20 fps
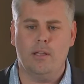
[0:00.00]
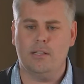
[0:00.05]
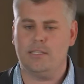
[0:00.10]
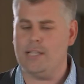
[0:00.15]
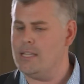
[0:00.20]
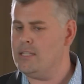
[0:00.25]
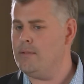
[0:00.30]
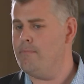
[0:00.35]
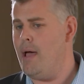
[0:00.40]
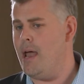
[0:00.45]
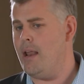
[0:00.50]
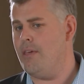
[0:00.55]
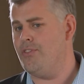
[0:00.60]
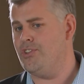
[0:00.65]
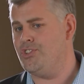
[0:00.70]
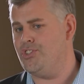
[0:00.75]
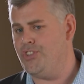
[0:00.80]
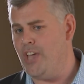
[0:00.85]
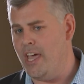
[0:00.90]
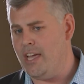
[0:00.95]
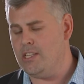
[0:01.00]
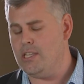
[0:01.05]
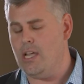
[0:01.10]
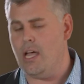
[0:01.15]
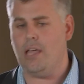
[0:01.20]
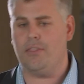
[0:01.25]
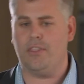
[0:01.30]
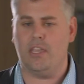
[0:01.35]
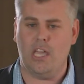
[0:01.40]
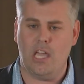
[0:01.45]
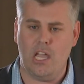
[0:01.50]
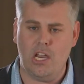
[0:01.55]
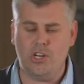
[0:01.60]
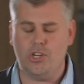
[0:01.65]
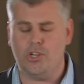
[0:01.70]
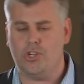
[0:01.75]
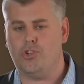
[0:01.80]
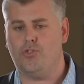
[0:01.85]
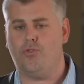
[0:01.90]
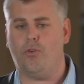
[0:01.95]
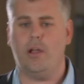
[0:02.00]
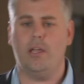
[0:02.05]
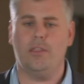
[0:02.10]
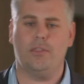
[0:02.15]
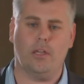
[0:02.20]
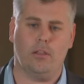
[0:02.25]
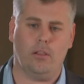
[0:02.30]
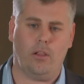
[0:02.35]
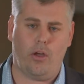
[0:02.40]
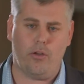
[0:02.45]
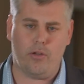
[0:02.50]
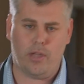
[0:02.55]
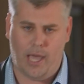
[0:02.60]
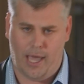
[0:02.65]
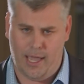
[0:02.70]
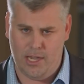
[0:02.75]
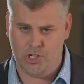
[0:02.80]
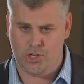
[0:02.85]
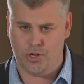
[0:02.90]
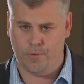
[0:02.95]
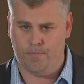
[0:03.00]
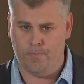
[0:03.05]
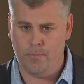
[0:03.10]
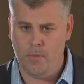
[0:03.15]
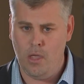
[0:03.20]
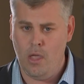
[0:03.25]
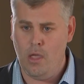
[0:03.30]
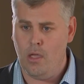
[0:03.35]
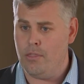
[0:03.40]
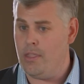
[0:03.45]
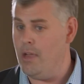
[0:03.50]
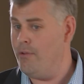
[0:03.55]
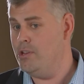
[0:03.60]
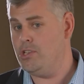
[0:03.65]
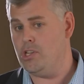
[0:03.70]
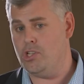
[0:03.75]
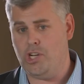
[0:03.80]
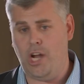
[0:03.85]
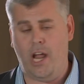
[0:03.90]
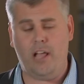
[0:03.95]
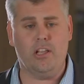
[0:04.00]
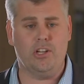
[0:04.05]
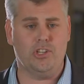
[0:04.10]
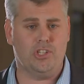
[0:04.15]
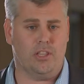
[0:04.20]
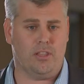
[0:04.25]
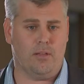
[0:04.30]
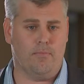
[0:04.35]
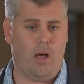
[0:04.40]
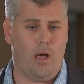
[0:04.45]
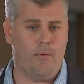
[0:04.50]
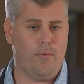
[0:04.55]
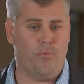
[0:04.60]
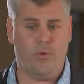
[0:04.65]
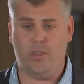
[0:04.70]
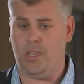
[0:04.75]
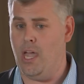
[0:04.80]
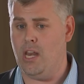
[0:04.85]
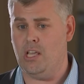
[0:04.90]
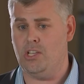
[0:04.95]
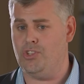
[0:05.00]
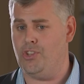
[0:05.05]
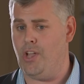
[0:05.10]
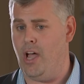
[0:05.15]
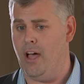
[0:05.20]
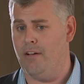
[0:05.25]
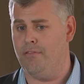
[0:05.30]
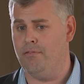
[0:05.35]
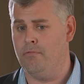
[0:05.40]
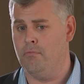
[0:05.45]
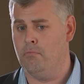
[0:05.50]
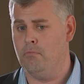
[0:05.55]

It doesn't matter the sector, the industry, the location. There is a challenge at the moment with getting staff.